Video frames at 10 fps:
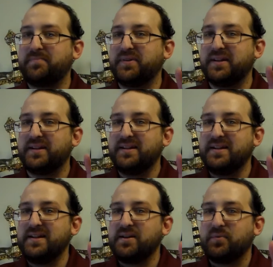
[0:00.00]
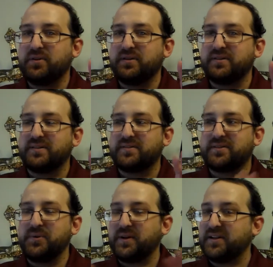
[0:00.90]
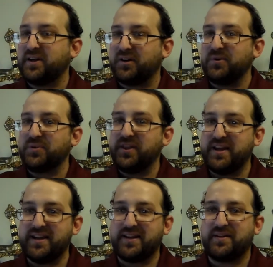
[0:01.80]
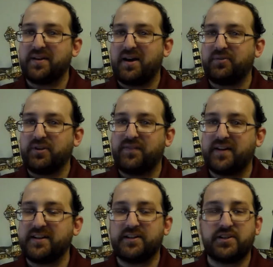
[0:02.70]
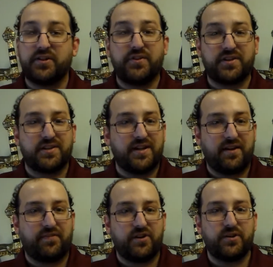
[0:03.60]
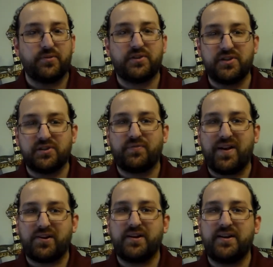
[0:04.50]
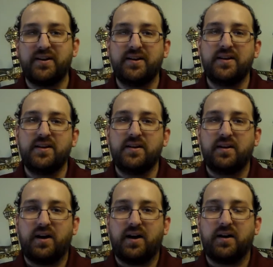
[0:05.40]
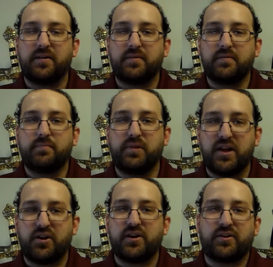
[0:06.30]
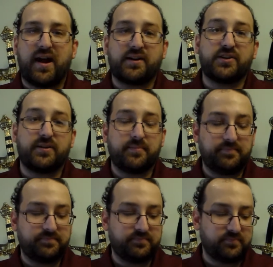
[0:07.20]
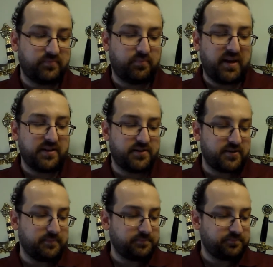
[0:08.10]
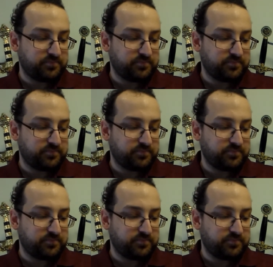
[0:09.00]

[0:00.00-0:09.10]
but we're doing our own thing and not really affecting each other, this is not for you. This is very player interaction based.